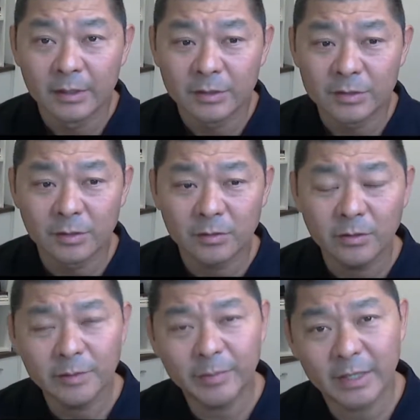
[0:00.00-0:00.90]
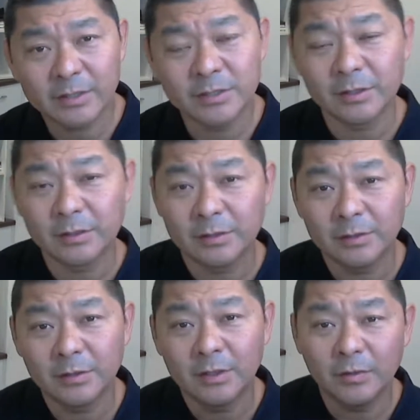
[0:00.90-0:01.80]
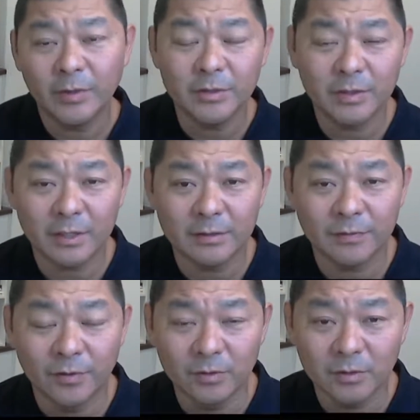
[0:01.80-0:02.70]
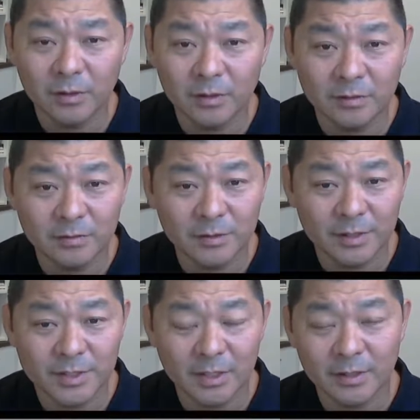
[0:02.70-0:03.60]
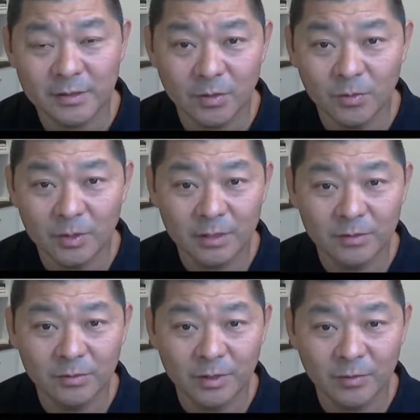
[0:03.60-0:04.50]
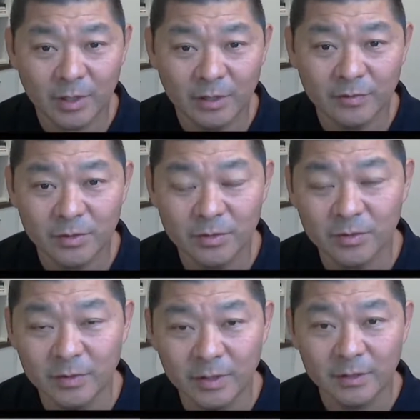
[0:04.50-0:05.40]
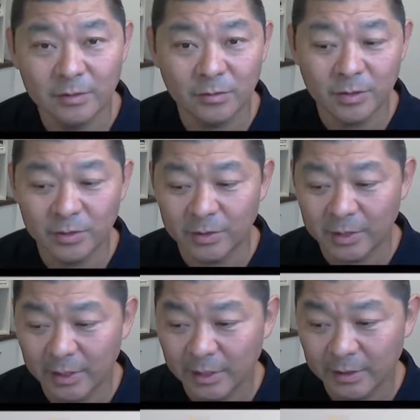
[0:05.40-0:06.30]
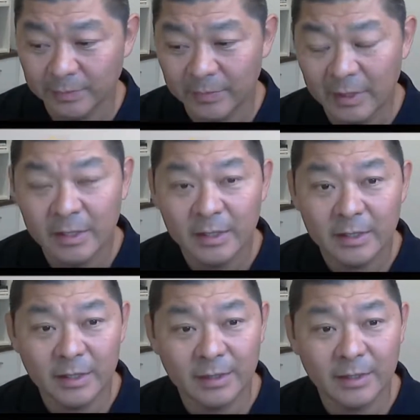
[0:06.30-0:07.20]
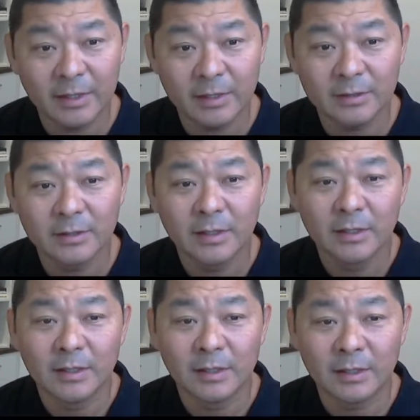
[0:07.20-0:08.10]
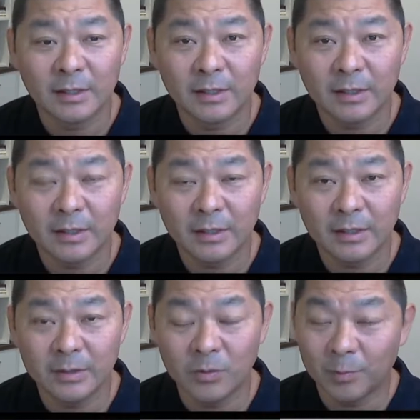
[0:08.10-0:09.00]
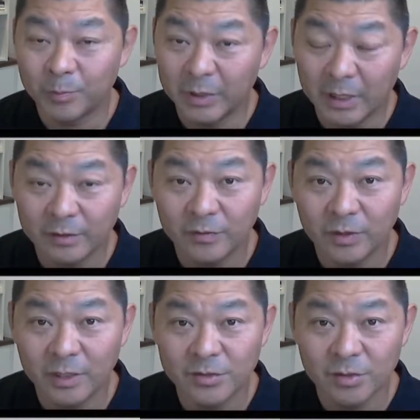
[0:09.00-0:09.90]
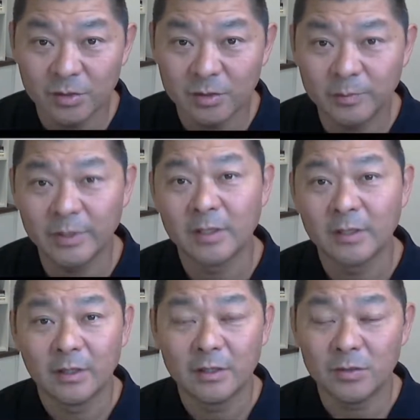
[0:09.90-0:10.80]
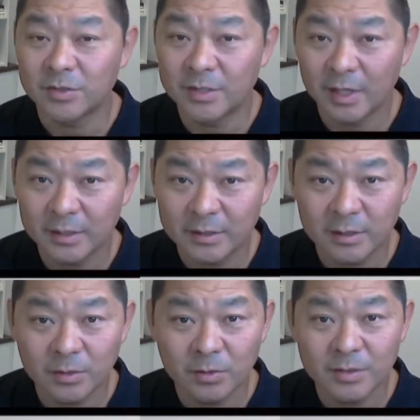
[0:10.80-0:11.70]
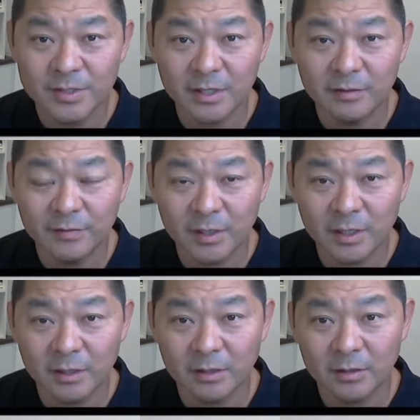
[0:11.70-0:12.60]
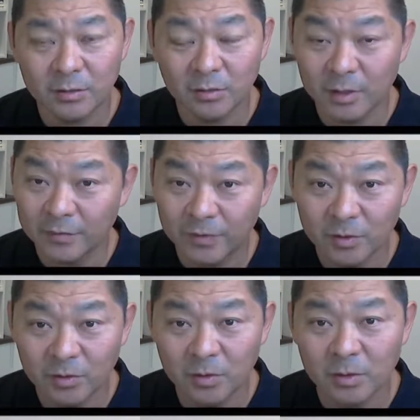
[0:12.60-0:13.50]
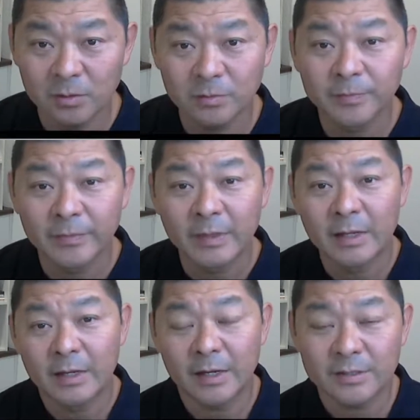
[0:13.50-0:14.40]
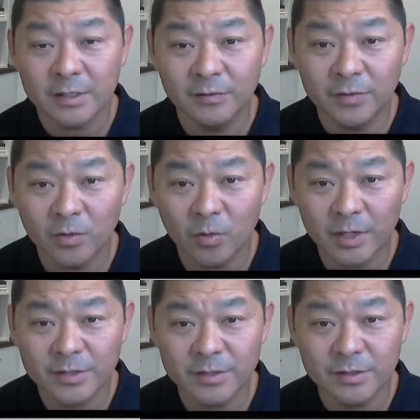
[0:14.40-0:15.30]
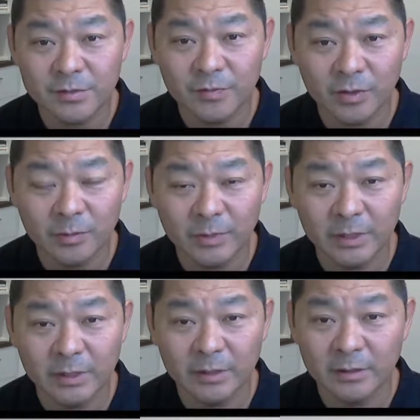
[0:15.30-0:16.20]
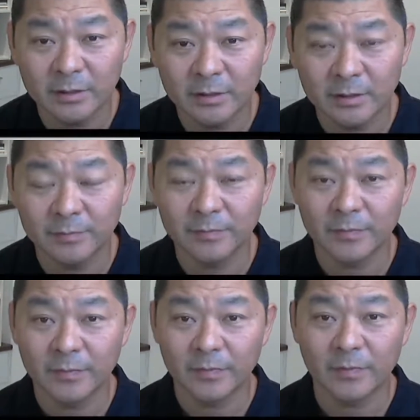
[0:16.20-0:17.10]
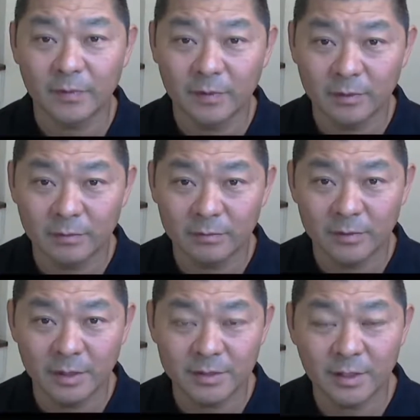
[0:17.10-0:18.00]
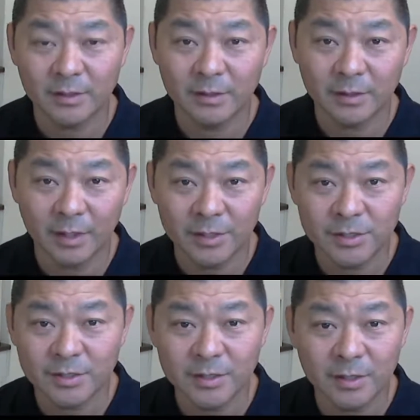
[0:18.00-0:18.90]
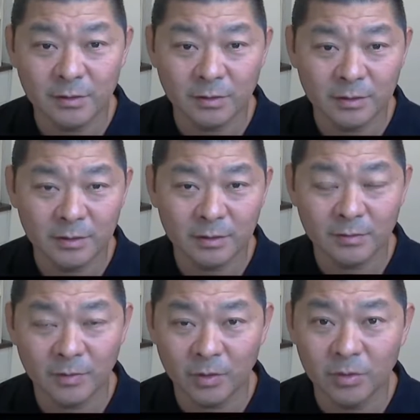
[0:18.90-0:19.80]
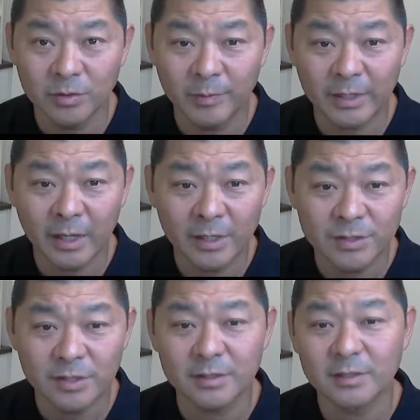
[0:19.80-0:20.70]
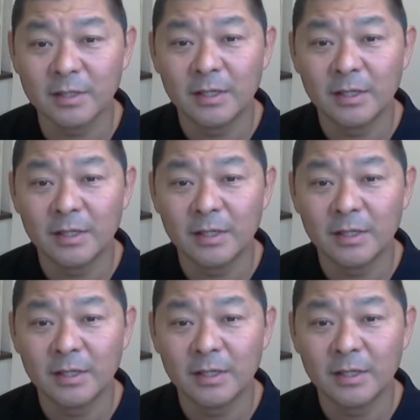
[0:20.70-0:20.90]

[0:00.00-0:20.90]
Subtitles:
So going back to when you get the phone call, let's say that you are doing whatever you're doing during your day, and then you applied for a job, you sent your CV, you got a phone call asking a few questions from the, let's say, the agency or the recruitment agent,